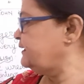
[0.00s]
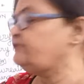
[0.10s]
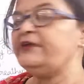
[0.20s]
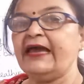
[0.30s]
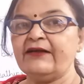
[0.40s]

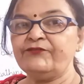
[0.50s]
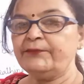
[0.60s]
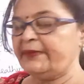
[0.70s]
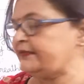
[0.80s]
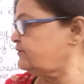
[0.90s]
then we have the
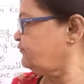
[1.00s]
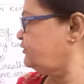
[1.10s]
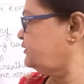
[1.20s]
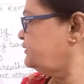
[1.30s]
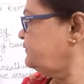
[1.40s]

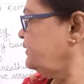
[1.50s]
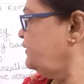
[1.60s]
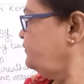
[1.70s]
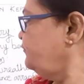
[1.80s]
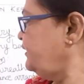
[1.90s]
metaphor
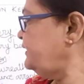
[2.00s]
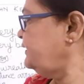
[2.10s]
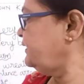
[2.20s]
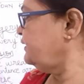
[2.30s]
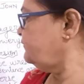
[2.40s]

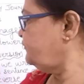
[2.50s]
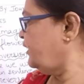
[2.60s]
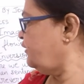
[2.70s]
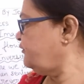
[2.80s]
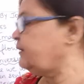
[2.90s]
wreathing a
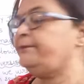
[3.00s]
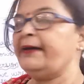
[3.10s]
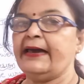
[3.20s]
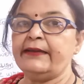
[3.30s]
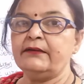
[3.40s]
flowery
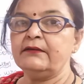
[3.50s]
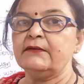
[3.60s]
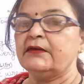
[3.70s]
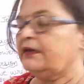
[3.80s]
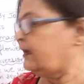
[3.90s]
band
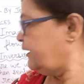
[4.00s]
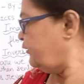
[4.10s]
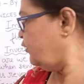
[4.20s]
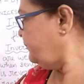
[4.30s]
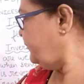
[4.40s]

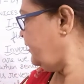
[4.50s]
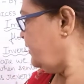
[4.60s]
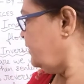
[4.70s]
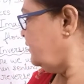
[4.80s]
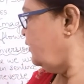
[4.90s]

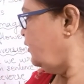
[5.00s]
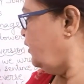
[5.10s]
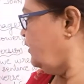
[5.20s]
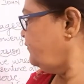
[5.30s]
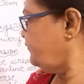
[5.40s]
anaphora
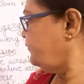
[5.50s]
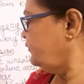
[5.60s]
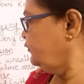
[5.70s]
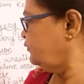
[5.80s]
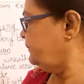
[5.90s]
of
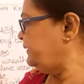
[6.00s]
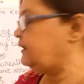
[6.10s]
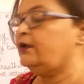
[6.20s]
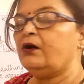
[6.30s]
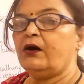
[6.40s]

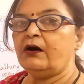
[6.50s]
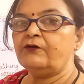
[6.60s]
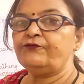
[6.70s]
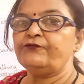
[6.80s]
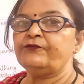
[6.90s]
noble
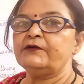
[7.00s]
of